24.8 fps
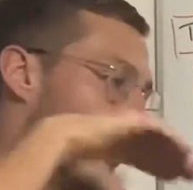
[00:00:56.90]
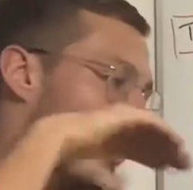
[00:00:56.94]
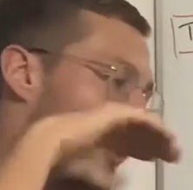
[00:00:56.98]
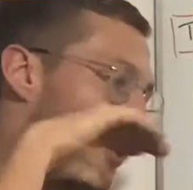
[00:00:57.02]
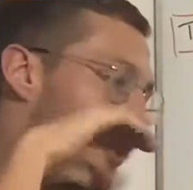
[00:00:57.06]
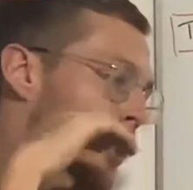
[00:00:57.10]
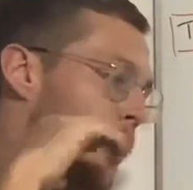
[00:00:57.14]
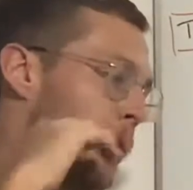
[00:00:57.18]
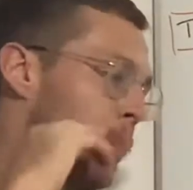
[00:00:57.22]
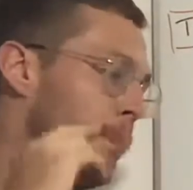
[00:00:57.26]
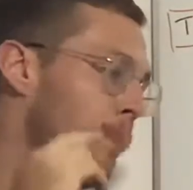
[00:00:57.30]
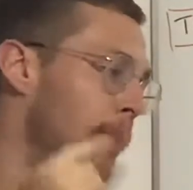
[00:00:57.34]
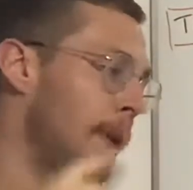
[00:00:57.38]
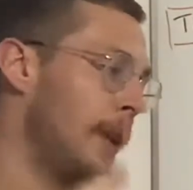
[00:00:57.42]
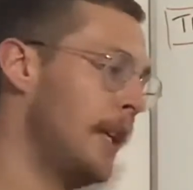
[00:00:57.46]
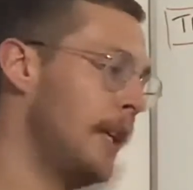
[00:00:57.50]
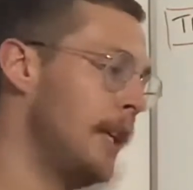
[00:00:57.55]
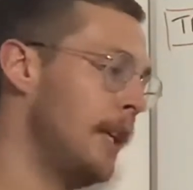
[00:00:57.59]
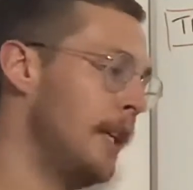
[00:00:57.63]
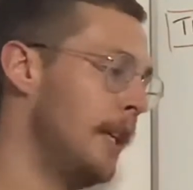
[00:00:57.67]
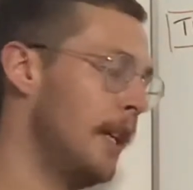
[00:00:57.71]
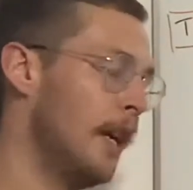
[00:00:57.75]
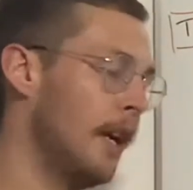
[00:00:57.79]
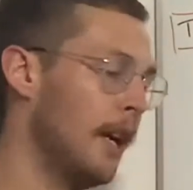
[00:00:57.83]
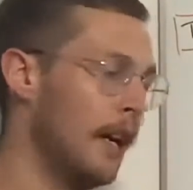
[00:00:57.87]

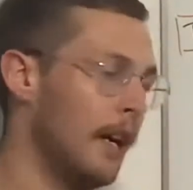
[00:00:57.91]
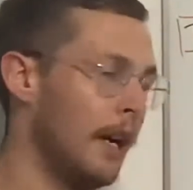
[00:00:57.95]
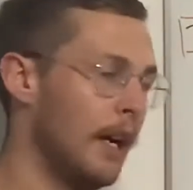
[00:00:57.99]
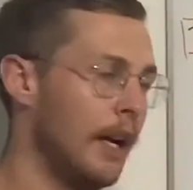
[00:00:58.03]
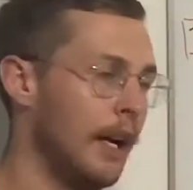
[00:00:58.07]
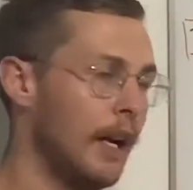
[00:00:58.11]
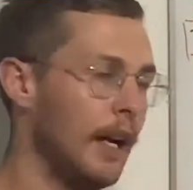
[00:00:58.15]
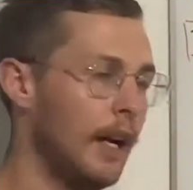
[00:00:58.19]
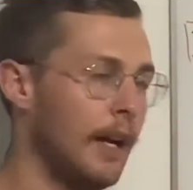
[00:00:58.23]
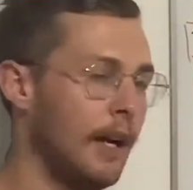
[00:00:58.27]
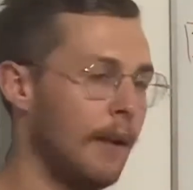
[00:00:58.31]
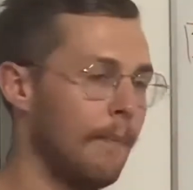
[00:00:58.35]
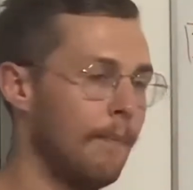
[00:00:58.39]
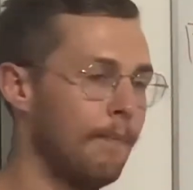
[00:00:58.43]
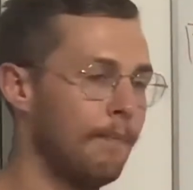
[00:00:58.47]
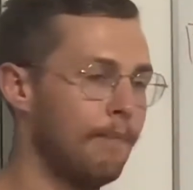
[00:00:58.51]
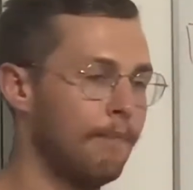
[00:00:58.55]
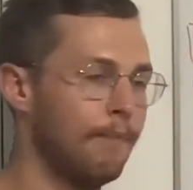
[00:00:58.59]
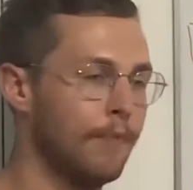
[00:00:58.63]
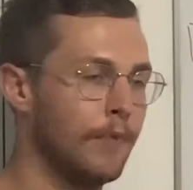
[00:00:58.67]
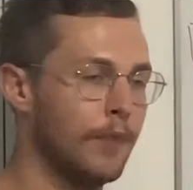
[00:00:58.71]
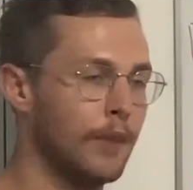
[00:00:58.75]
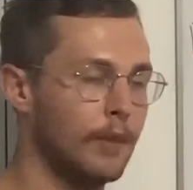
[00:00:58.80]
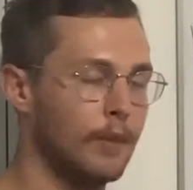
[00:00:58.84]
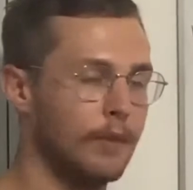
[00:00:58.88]
speed,
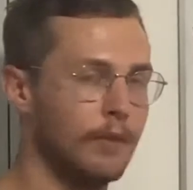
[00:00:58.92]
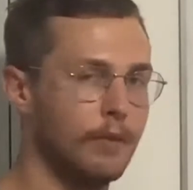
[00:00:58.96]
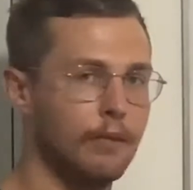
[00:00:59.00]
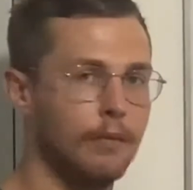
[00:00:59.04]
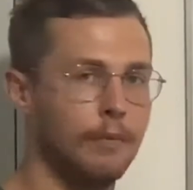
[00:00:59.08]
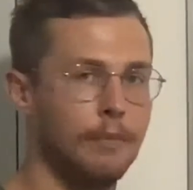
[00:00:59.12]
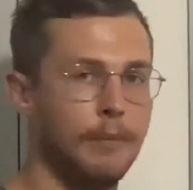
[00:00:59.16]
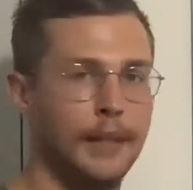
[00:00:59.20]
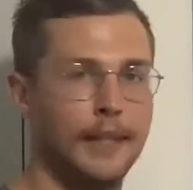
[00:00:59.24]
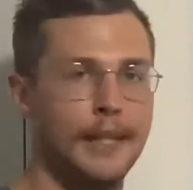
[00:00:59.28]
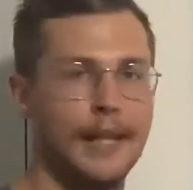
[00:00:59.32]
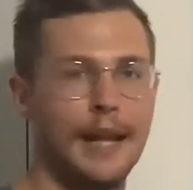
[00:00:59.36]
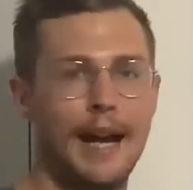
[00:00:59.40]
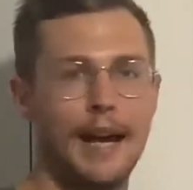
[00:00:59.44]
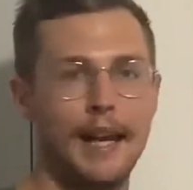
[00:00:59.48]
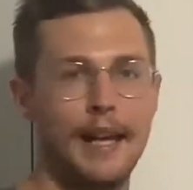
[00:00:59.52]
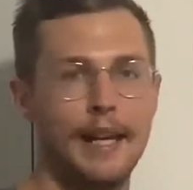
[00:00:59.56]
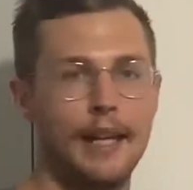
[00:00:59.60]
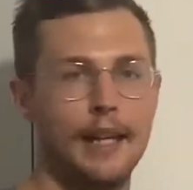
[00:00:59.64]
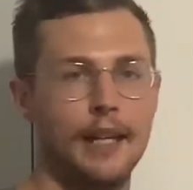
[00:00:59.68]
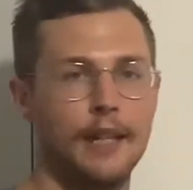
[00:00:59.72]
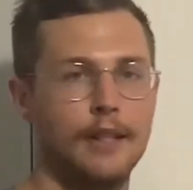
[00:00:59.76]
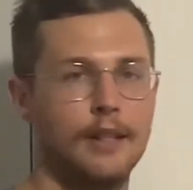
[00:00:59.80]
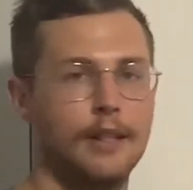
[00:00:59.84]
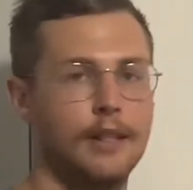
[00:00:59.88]

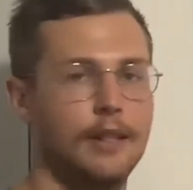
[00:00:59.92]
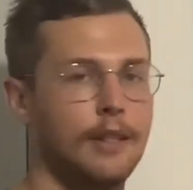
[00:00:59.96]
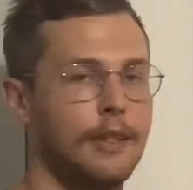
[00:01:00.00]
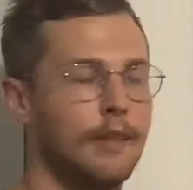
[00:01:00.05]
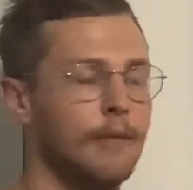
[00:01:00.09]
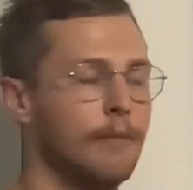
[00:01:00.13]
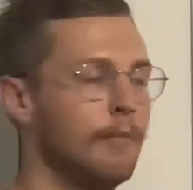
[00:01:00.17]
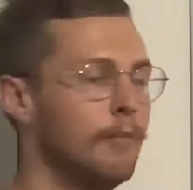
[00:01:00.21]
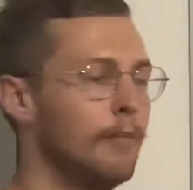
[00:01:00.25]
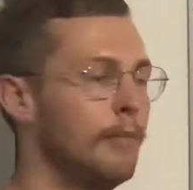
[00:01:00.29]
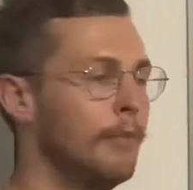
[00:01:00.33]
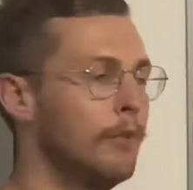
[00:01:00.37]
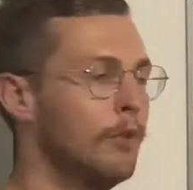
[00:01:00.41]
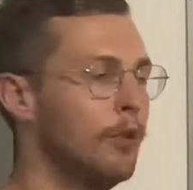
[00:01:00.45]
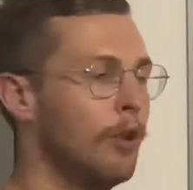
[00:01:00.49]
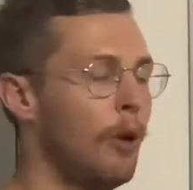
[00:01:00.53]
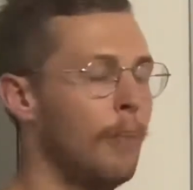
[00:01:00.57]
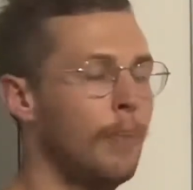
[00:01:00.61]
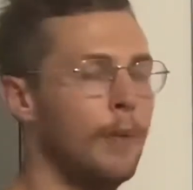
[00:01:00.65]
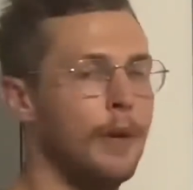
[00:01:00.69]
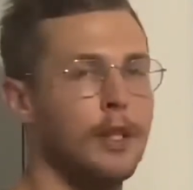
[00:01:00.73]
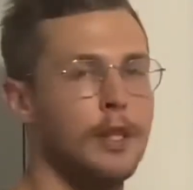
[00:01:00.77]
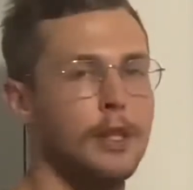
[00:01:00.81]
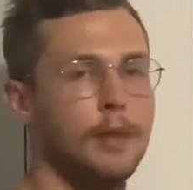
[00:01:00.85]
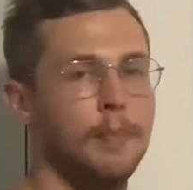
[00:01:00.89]
mechanics,
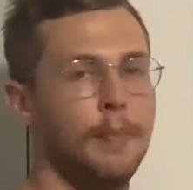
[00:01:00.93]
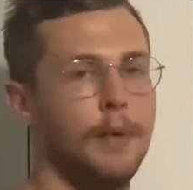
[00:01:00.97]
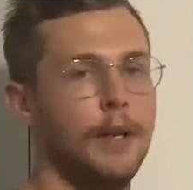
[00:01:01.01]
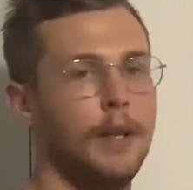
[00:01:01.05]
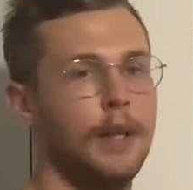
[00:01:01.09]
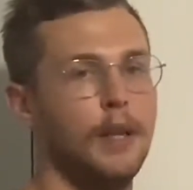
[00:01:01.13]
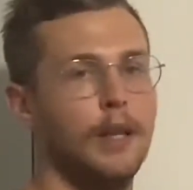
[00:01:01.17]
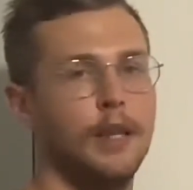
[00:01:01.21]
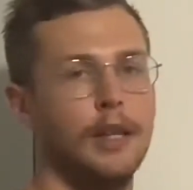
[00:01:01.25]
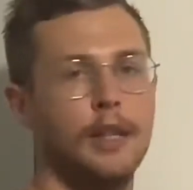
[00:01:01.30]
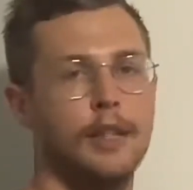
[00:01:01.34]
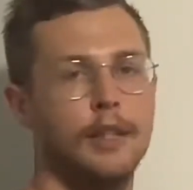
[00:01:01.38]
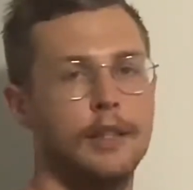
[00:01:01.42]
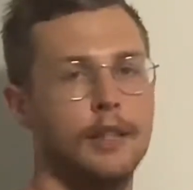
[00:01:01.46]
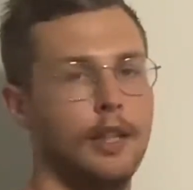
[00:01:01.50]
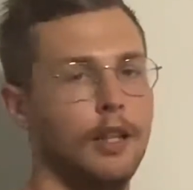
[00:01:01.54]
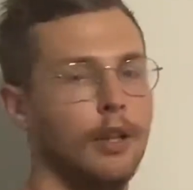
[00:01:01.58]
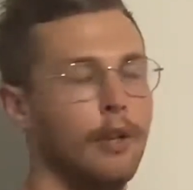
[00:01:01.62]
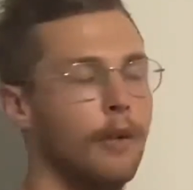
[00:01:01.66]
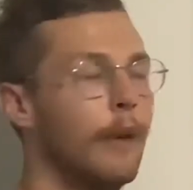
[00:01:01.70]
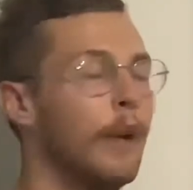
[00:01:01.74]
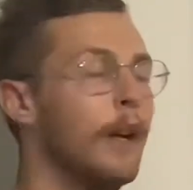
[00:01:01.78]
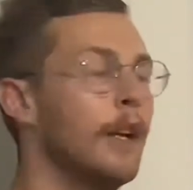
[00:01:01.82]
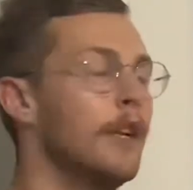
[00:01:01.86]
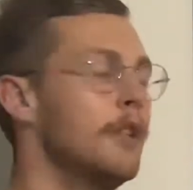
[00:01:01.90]
top end speed,
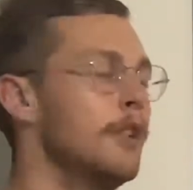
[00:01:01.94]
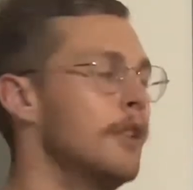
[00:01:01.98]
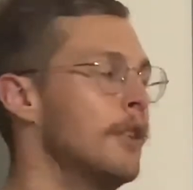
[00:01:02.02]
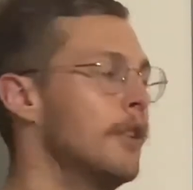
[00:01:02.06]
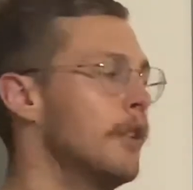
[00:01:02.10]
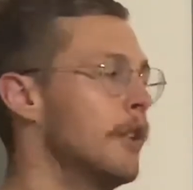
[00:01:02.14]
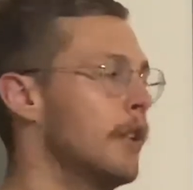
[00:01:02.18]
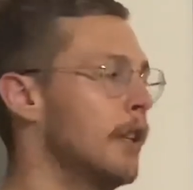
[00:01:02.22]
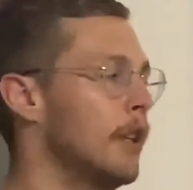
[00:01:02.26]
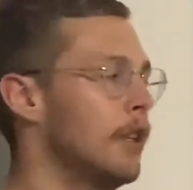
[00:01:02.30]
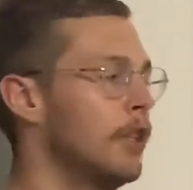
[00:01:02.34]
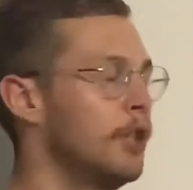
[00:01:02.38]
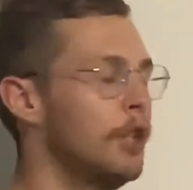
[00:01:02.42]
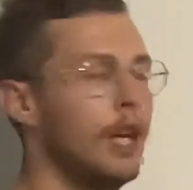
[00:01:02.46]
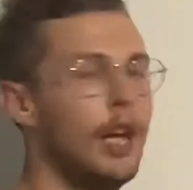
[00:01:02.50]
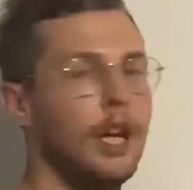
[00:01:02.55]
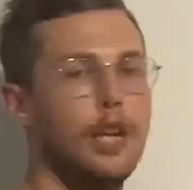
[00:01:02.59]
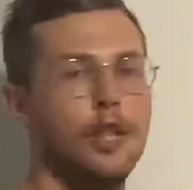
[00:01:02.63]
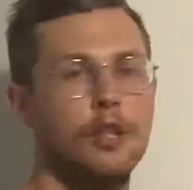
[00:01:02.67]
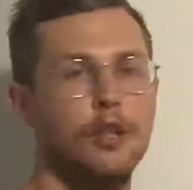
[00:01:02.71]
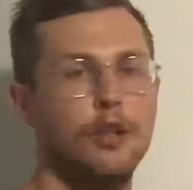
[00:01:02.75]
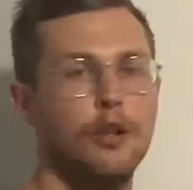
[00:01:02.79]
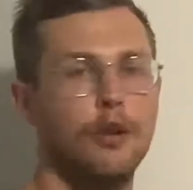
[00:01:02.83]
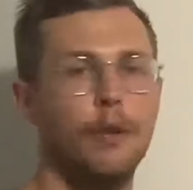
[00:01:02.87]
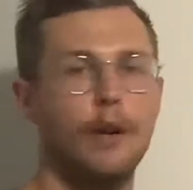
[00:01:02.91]
acceleration,
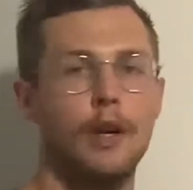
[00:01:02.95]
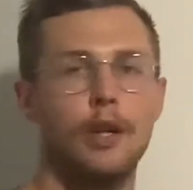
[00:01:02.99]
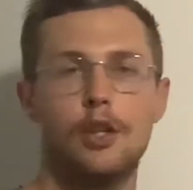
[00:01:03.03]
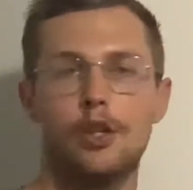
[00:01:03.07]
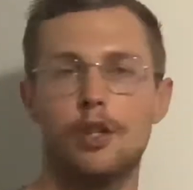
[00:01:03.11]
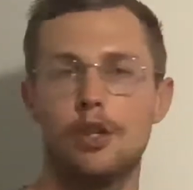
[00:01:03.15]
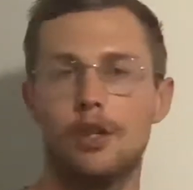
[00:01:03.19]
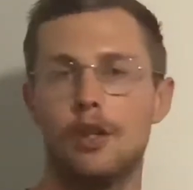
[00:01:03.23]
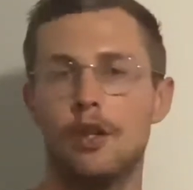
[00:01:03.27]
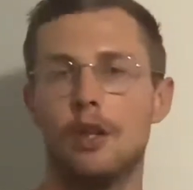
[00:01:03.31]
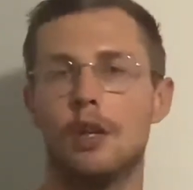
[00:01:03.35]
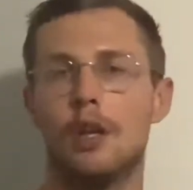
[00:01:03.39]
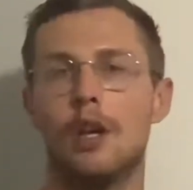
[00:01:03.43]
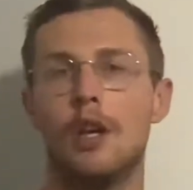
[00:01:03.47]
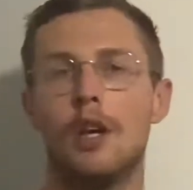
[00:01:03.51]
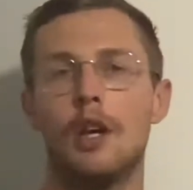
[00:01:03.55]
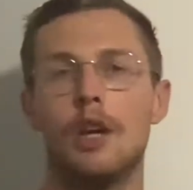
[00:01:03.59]
change of direction,